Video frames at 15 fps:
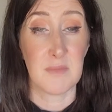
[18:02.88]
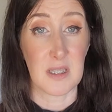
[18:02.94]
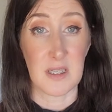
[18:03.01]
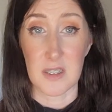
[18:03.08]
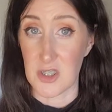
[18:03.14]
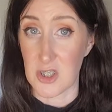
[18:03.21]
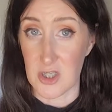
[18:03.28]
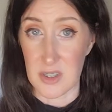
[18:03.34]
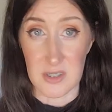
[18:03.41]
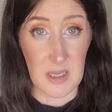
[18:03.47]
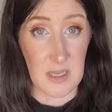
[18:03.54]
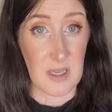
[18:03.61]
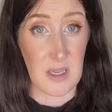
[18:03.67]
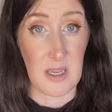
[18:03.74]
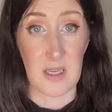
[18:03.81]
then it's just
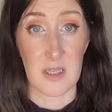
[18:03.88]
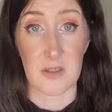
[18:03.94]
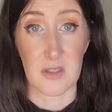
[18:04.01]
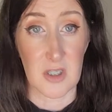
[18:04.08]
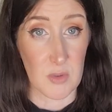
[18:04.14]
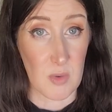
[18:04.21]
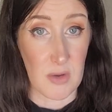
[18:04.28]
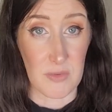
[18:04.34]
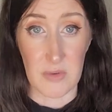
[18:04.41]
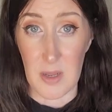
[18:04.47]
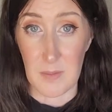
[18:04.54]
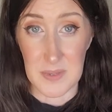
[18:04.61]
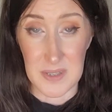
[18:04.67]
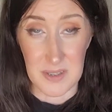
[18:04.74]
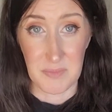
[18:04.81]
8 to 12
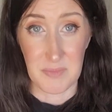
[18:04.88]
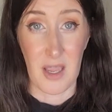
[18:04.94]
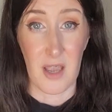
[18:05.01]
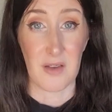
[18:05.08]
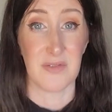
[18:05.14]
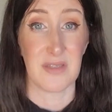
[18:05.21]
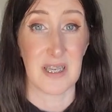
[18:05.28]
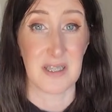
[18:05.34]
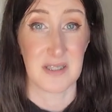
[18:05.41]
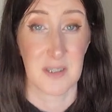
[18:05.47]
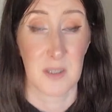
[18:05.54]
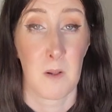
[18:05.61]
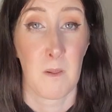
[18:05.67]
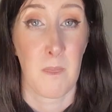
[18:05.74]
reps of this.